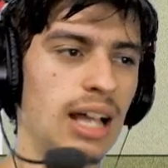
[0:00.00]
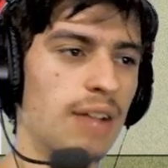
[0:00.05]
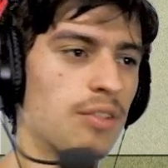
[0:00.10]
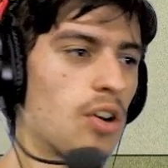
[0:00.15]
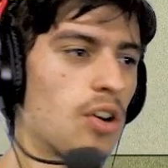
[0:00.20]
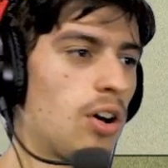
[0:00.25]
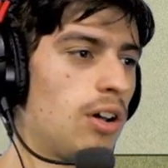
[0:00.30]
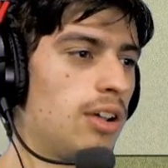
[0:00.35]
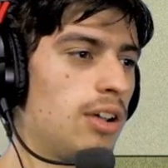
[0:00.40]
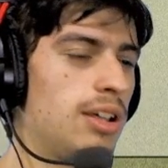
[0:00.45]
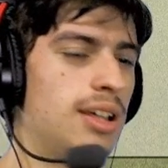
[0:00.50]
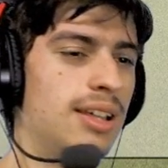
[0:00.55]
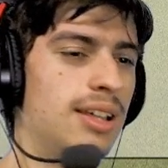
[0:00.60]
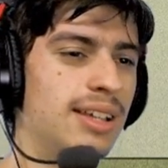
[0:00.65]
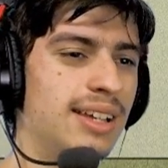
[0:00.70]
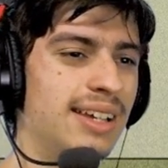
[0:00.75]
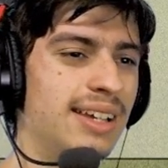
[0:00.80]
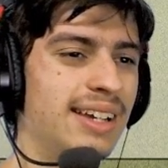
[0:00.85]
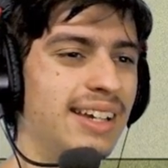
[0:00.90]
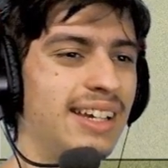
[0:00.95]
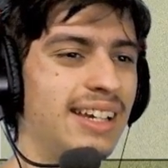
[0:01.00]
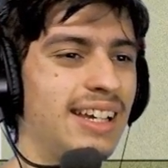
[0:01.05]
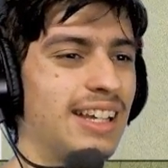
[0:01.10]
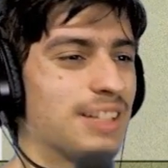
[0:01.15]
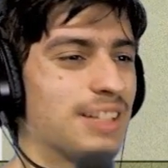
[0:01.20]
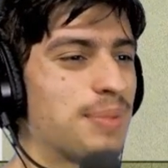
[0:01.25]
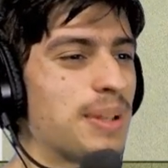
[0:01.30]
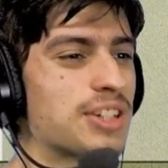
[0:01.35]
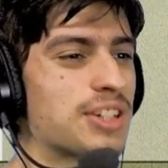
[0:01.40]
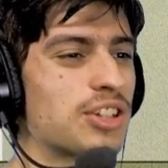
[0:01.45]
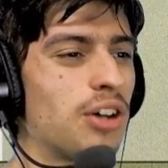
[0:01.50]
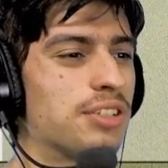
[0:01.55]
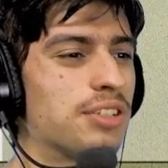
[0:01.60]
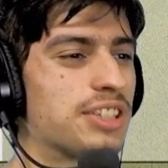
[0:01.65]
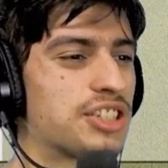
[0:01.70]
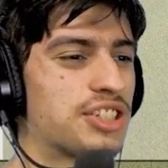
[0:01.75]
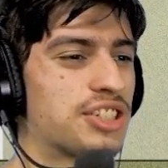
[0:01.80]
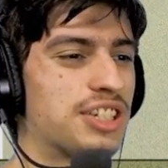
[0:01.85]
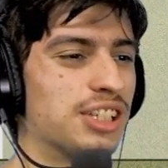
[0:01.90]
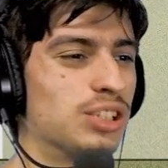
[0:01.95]
have all. It's basically all
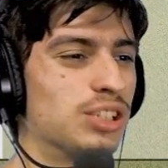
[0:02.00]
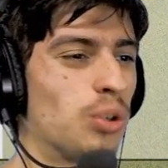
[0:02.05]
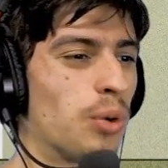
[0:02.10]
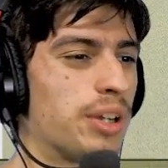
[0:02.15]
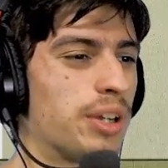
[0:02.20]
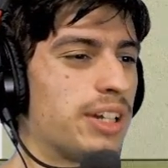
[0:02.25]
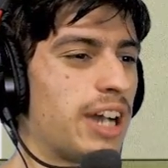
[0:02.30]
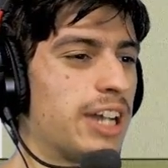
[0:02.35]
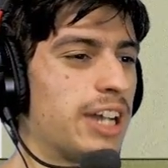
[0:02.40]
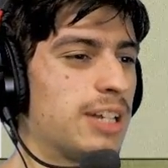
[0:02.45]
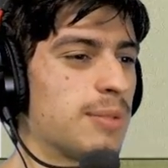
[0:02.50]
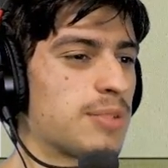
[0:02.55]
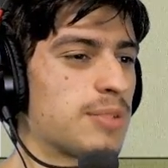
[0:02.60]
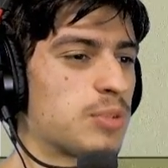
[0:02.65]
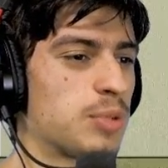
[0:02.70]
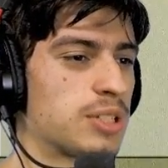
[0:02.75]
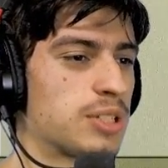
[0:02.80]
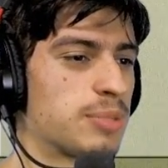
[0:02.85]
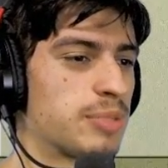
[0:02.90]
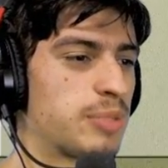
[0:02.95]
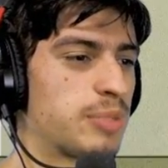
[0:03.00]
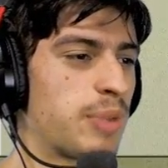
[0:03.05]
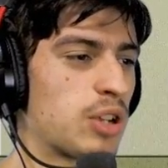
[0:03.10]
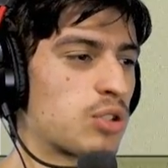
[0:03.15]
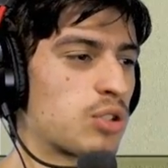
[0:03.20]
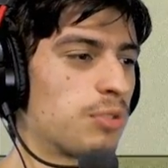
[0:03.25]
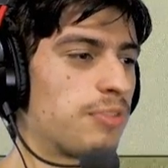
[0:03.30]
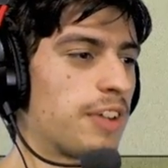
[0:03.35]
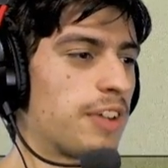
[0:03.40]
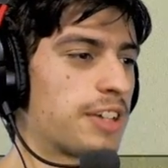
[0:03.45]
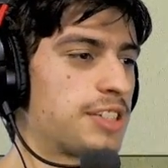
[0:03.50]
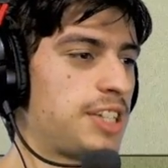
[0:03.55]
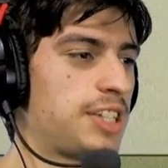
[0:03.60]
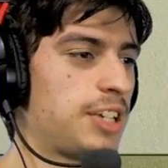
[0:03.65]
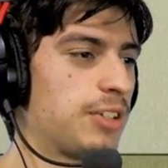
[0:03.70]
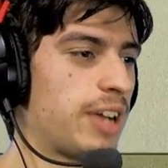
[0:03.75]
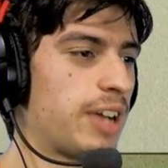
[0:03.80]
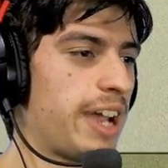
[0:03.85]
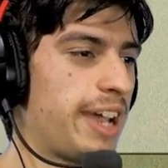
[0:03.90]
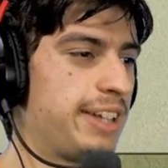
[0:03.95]
just DeLorean items with some special effects
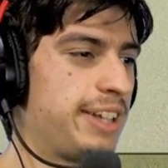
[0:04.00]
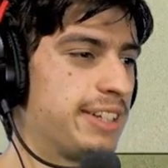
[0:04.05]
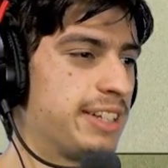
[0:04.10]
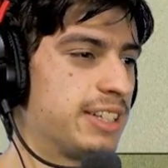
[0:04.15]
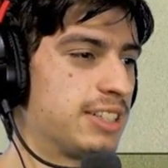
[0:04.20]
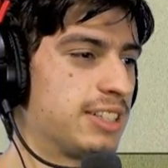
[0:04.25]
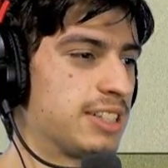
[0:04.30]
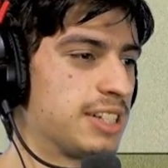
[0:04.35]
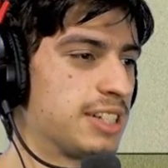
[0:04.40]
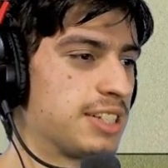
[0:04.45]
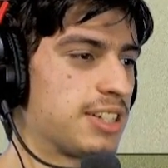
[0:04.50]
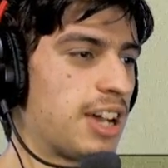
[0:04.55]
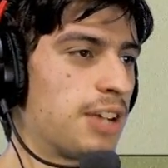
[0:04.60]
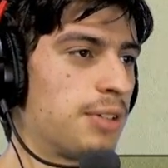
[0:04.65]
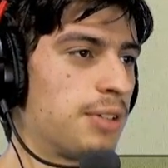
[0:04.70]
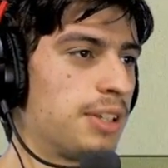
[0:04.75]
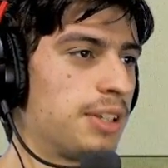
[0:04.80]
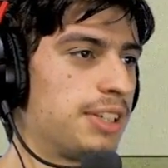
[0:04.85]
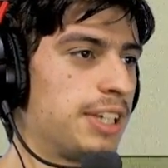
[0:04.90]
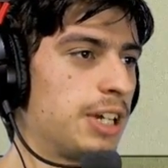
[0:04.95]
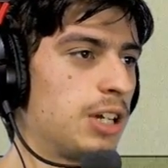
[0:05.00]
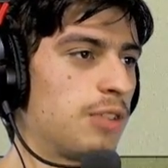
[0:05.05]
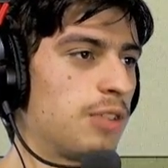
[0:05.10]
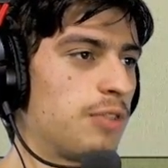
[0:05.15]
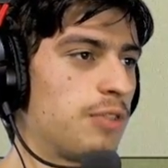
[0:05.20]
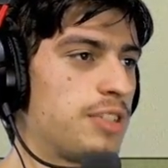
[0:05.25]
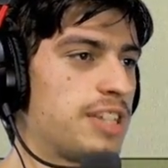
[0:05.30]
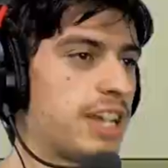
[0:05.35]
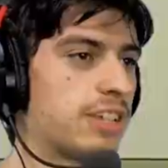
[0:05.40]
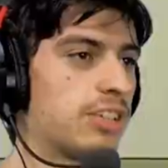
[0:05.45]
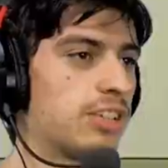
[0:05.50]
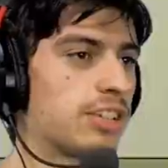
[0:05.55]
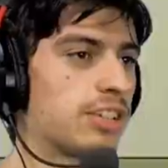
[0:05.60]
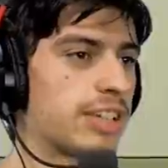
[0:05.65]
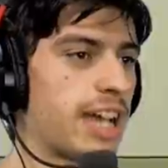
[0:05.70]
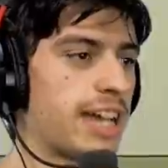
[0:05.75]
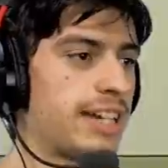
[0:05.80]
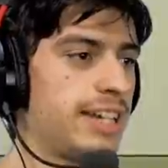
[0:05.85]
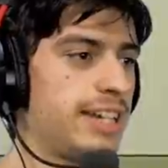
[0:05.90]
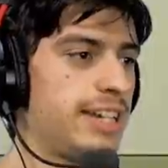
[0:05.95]
here and the sign right there. If we take a look
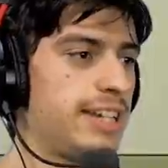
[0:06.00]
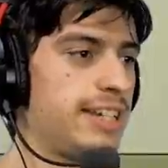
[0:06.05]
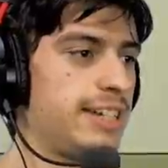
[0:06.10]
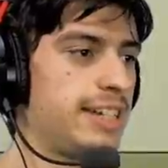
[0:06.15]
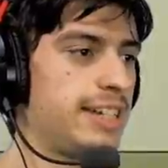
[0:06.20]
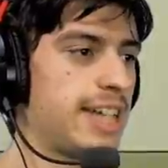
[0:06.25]
at in